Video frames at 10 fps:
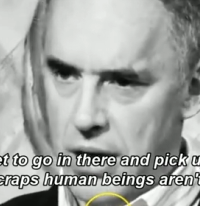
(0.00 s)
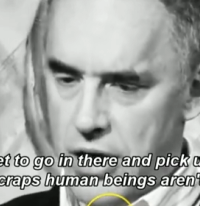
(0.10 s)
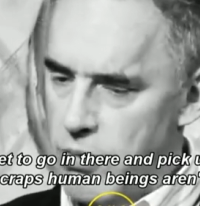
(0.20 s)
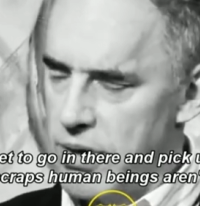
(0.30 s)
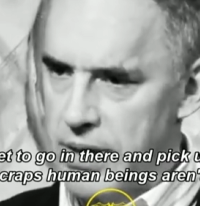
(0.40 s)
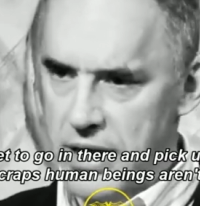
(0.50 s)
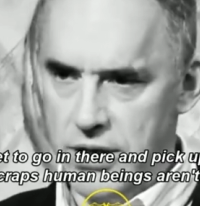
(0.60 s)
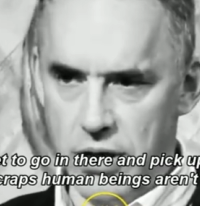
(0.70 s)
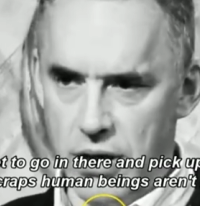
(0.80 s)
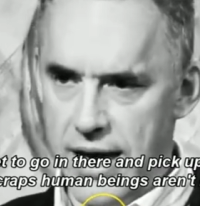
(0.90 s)
Human
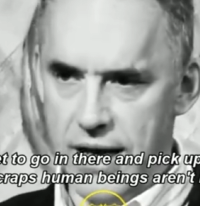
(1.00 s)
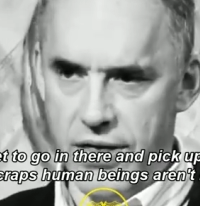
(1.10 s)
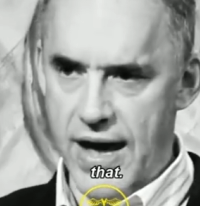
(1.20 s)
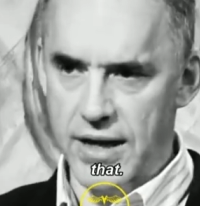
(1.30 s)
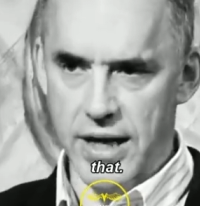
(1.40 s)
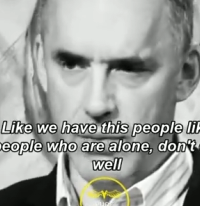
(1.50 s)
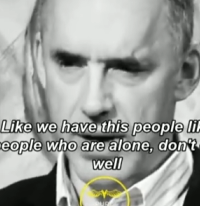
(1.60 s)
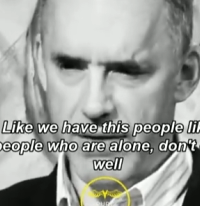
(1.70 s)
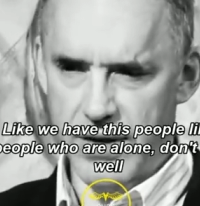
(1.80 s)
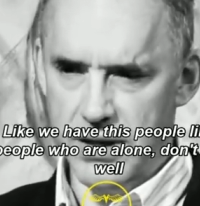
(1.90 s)
beings aren't like that. Like
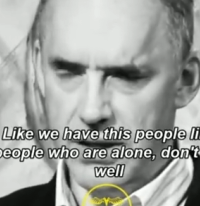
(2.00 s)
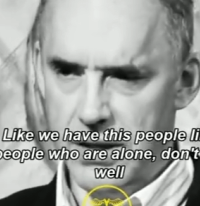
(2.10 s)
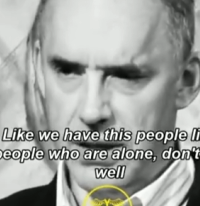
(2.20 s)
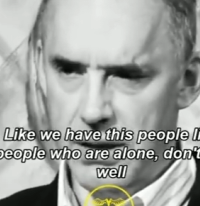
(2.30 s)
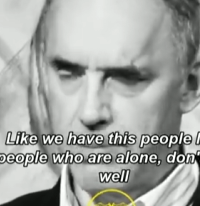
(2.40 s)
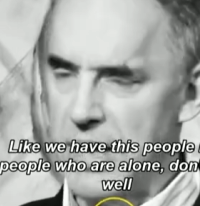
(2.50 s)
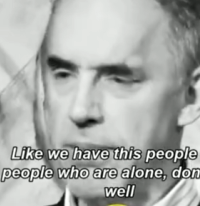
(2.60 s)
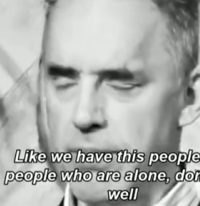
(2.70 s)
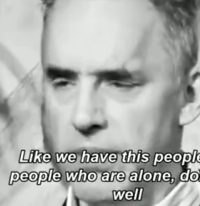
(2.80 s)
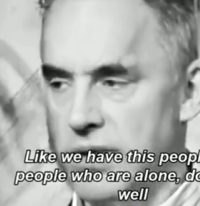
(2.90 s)
we have this
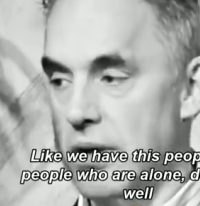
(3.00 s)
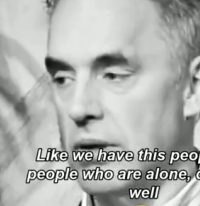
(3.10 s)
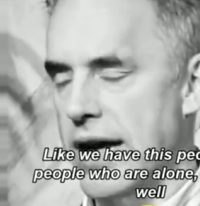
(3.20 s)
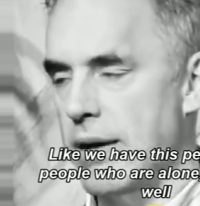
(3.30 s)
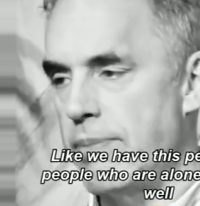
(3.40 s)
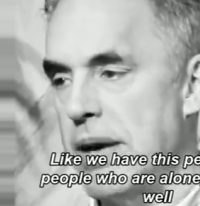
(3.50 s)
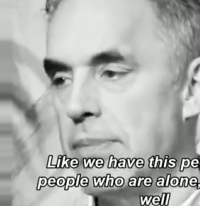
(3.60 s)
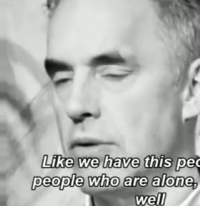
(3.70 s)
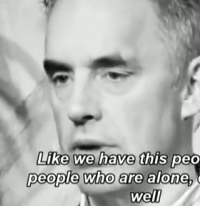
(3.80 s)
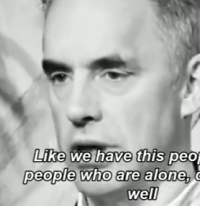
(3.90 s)
pe like
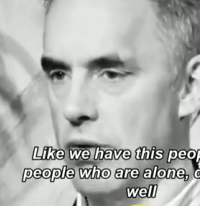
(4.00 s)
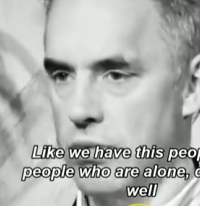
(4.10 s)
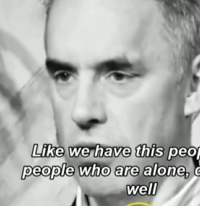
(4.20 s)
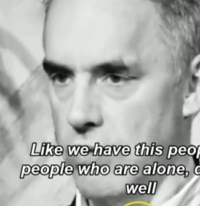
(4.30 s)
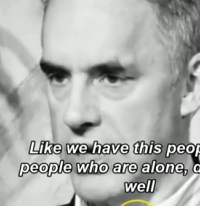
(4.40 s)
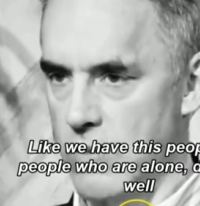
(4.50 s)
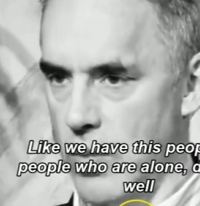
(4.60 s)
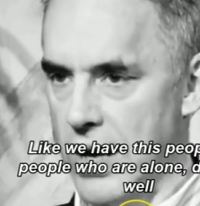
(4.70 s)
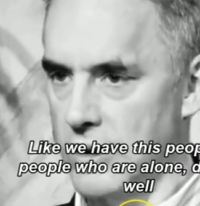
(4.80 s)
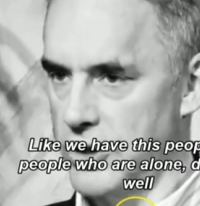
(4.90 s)
people who are alone don't eat
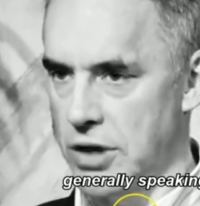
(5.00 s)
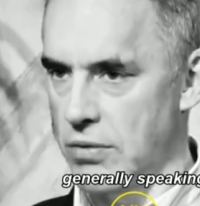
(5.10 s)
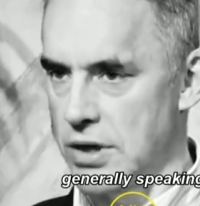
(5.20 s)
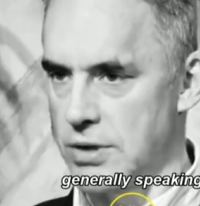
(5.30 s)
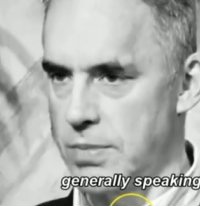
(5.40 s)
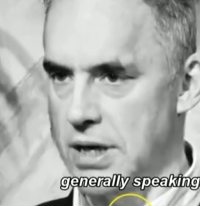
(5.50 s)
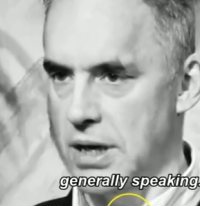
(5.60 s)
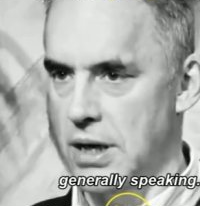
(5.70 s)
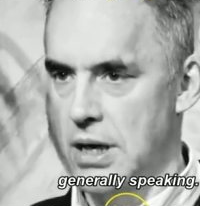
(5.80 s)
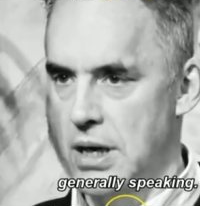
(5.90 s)
well, generally
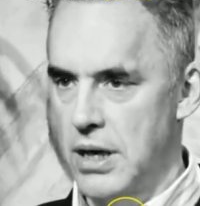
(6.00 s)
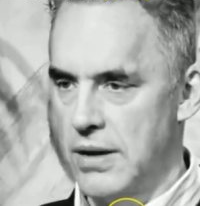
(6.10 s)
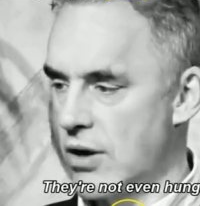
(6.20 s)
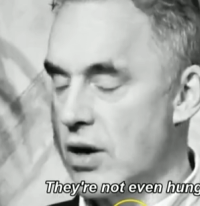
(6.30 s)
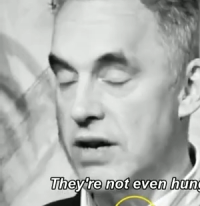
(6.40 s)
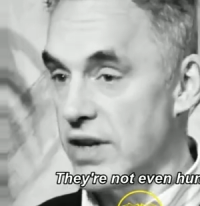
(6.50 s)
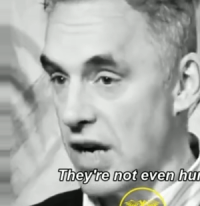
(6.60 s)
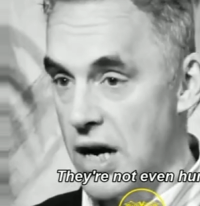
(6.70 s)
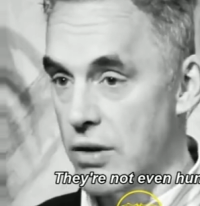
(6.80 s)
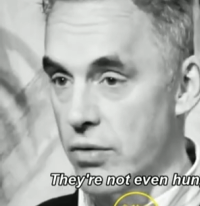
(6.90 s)
speaking. They're not even
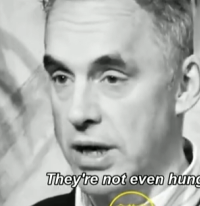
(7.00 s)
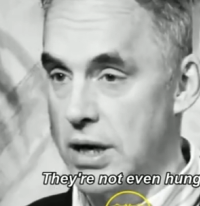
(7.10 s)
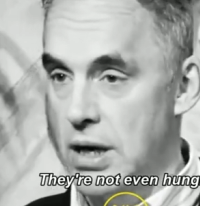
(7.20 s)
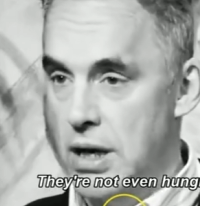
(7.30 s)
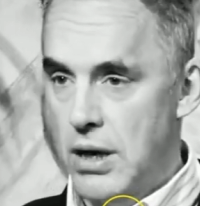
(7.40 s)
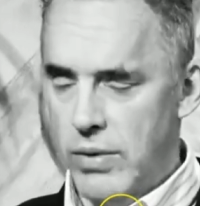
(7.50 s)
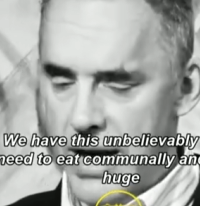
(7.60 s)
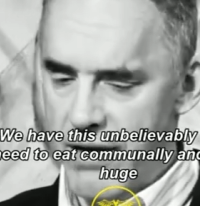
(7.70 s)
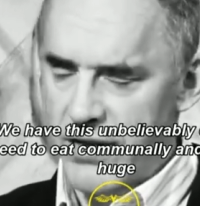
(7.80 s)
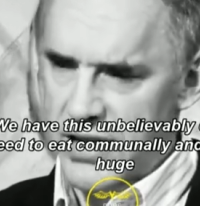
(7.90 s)
hungry. Mm -hmm.
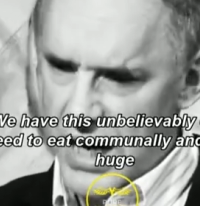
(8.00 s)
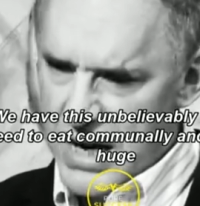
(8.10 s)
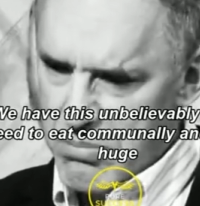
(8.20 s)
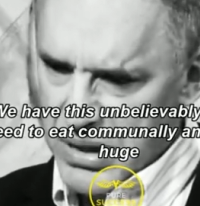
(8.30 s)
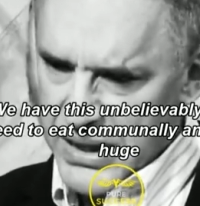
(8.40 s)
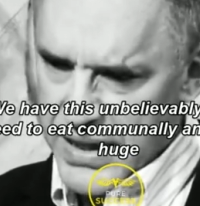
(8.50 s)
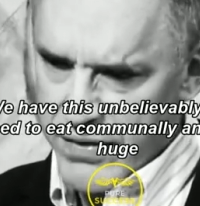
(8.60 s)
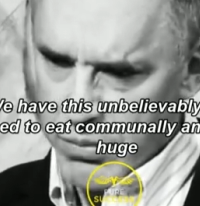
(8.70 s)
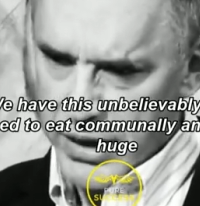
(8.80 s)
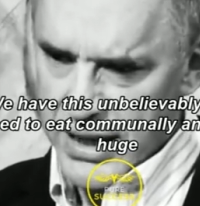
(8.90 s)
We have this
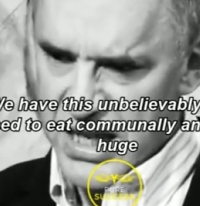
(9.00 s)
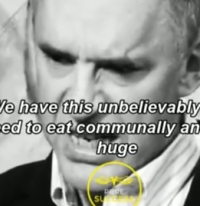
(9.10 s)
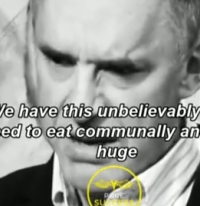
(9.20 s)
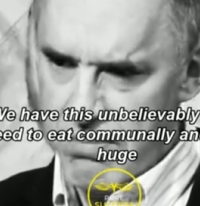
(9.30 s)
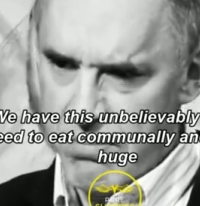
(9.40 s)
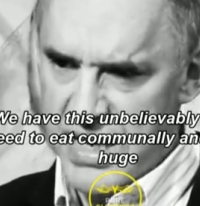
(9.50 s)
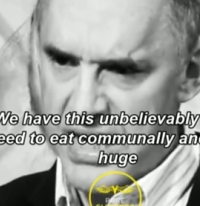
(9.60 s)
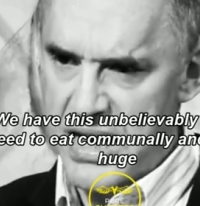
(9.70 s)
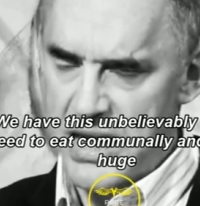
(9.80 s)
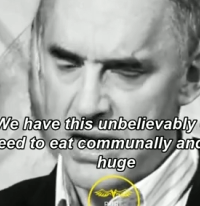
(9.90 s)
unbelievably deep
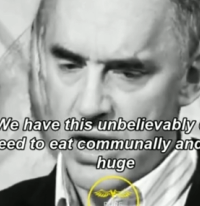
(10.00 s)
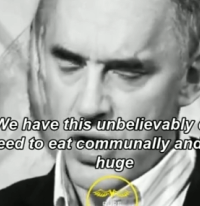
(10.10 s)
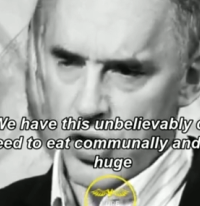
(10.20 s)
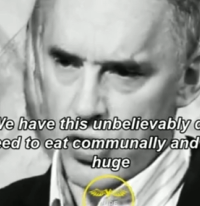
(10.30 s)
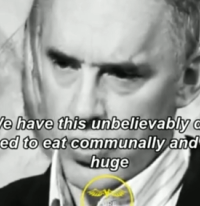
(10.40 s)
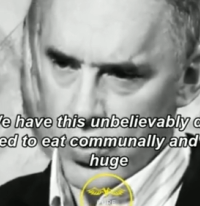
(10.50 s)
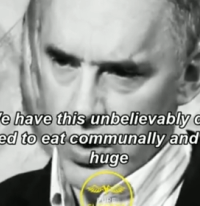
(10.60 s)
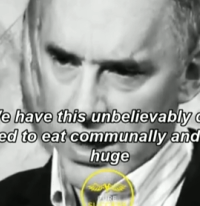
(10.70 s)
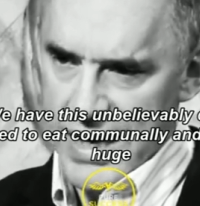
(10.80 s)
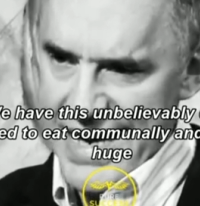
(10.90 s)
need
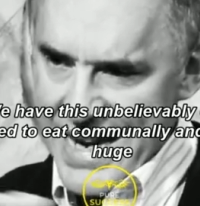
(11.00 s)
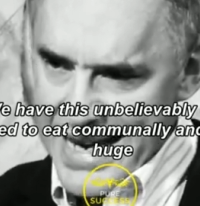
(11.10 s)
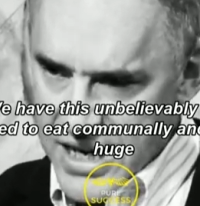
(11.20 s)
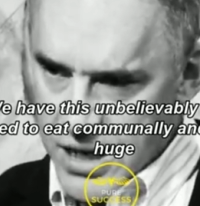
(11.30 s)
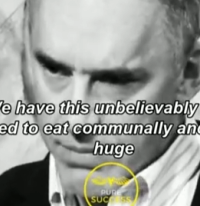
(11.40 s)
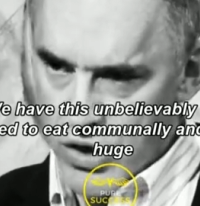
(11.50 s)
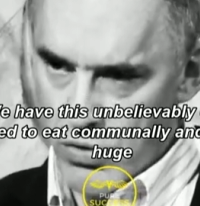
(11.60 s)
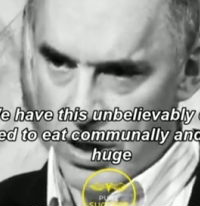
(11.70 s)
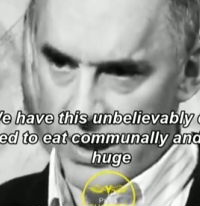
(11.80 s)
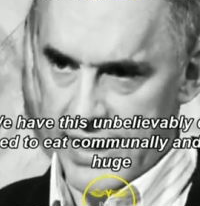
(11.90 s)
to eat
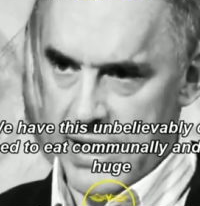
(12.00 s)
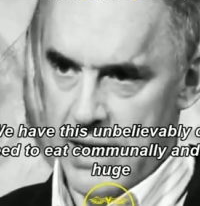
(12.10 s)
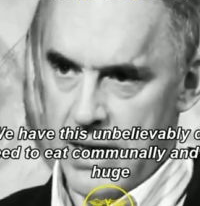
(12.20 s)
communally.